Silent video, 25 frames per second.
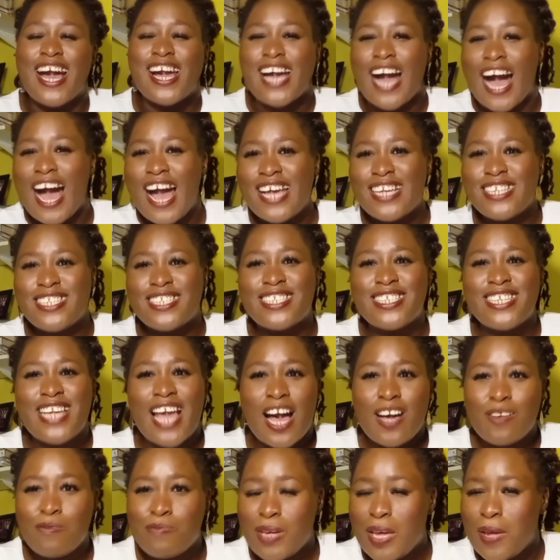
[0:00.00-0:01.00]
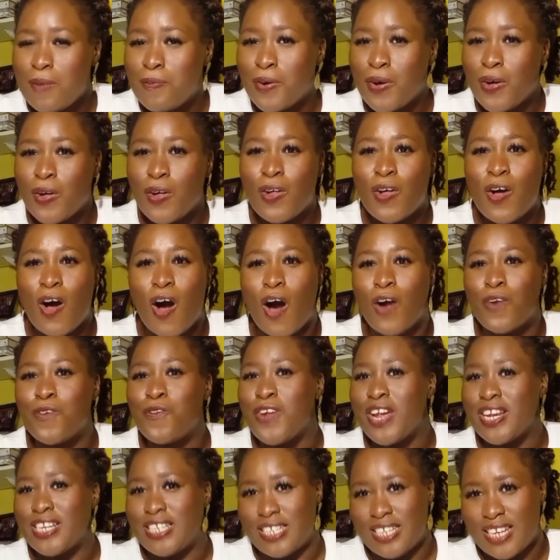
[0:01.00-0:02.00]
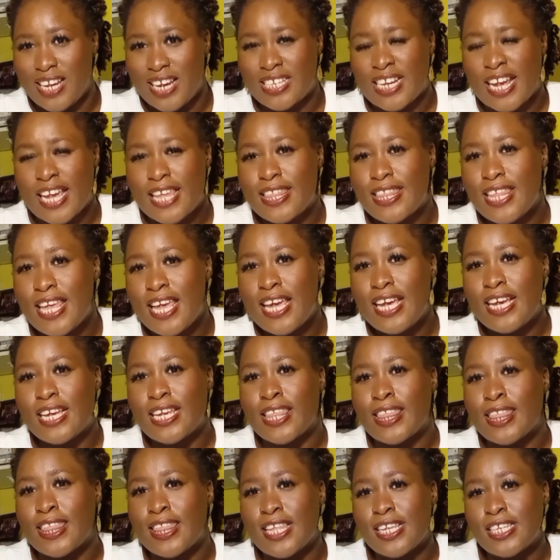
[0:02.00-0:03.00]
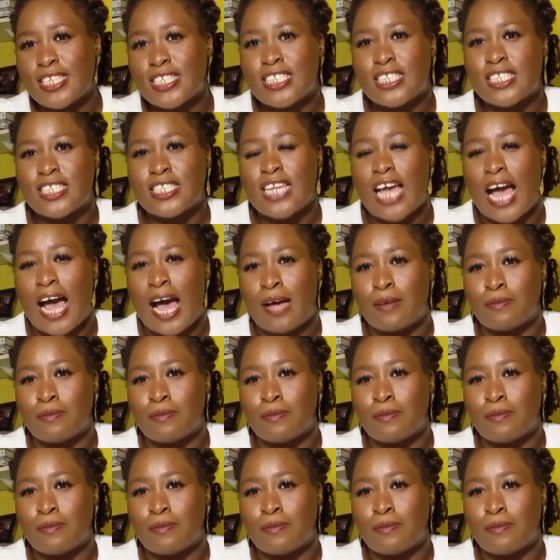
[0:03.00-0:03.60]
guys, young people are ready, and I think this